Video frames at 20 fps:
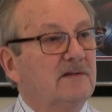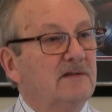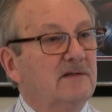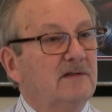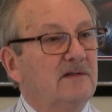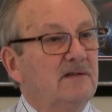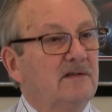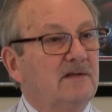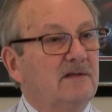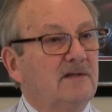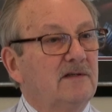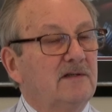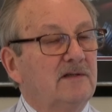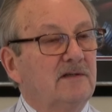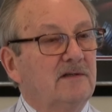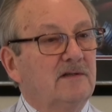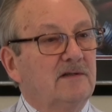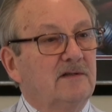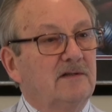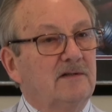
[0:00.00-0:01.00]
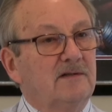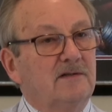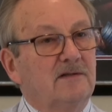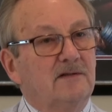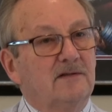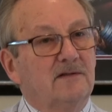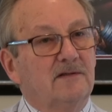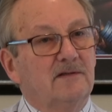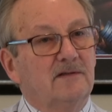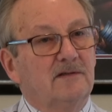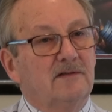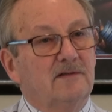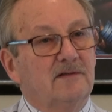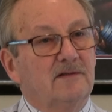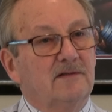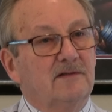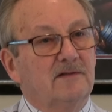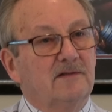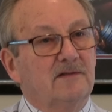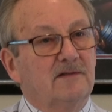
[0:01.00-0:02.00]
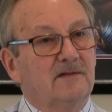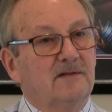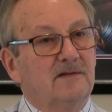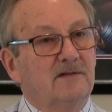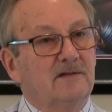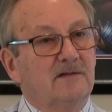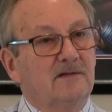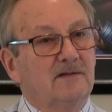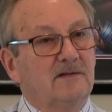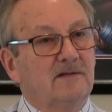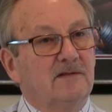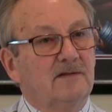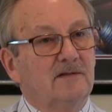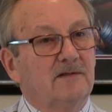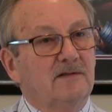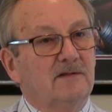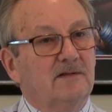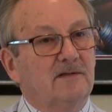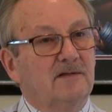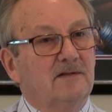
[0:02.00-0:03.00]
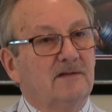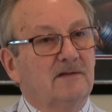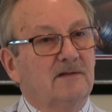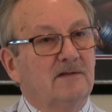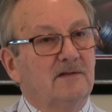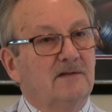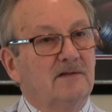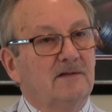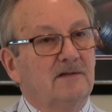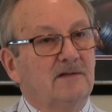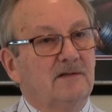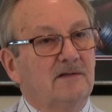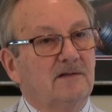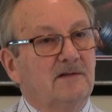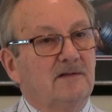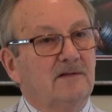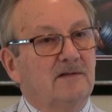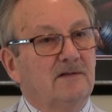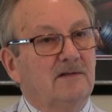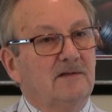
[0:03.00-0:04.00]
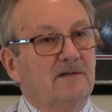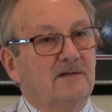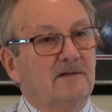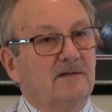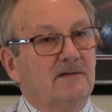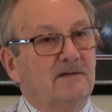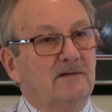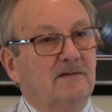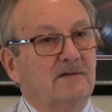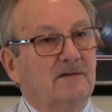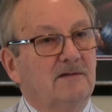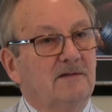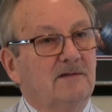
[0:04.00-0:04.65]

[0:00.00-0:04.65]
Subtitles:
No one is speaking in this clip.